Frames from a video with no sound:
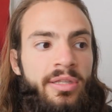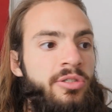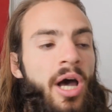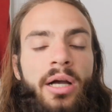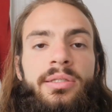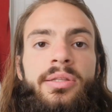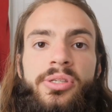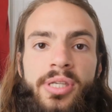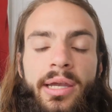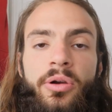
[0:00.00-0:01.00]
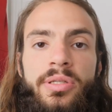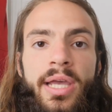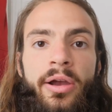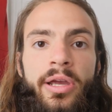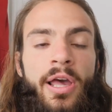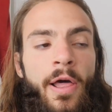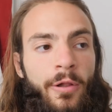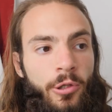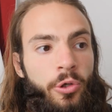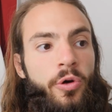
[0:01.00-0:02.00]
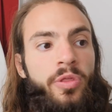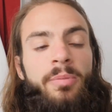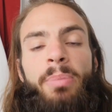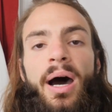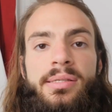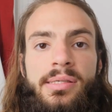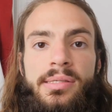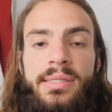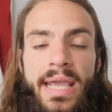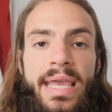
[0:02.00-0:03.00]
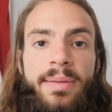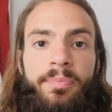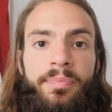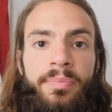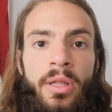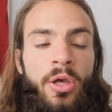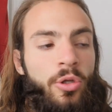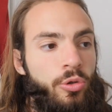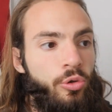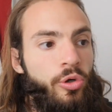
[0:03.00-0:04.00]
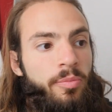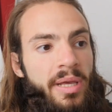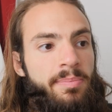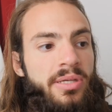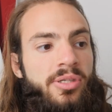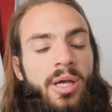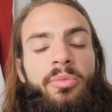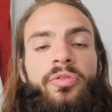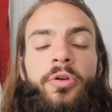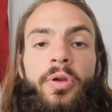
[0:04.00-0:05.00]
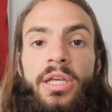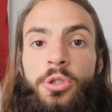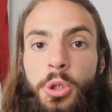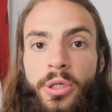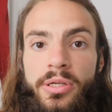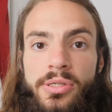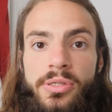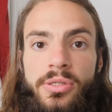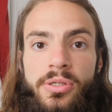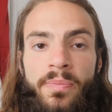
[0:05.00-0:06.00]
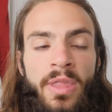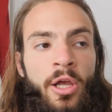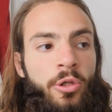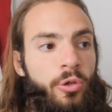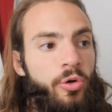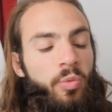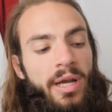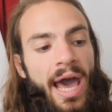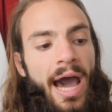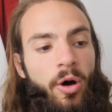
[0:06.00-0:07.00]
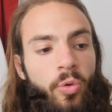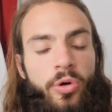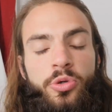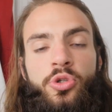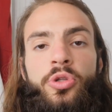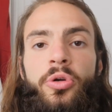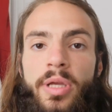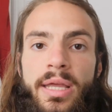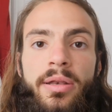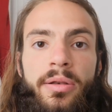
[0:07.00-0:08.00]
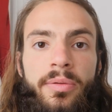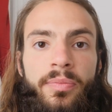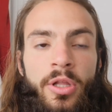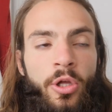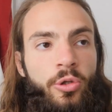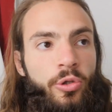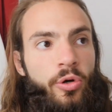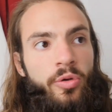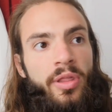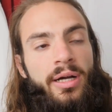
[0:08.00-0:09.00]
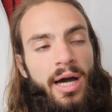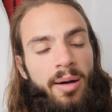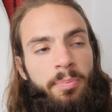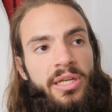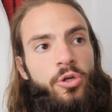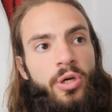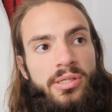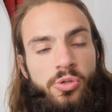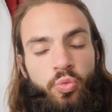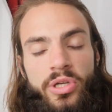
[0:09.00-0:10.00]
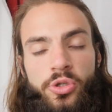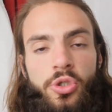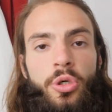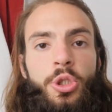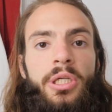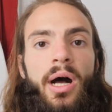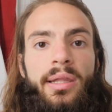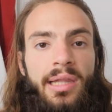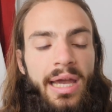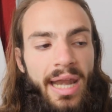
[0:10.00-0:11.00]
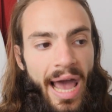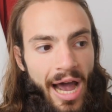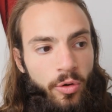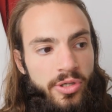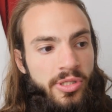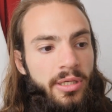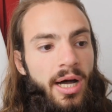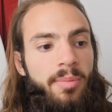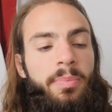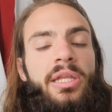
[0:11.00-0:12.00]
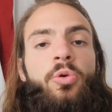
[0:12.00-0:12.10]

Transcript: talk to the secretary, learn the boss's name, learn maybe some of their interests, learn what hours they're in, learn the company. You can research it online. How does the company